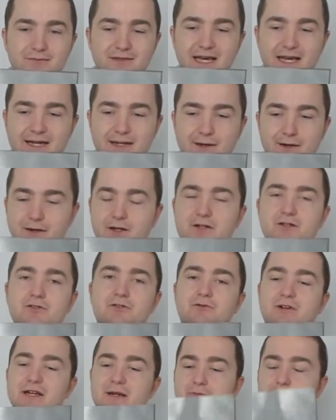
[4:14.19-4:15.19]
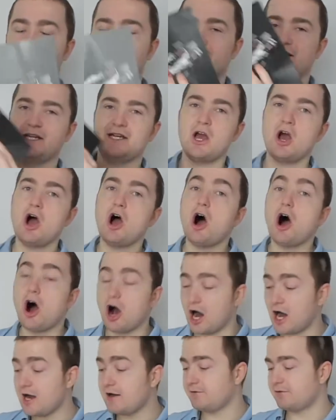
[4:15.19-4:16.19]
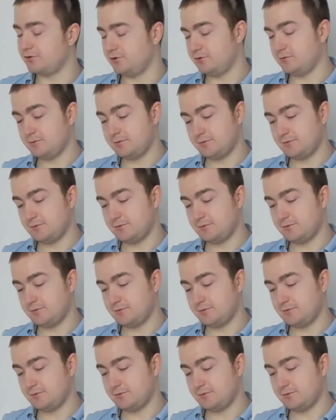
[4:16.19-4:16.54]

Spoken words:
Yeah, it's not really pretty. However,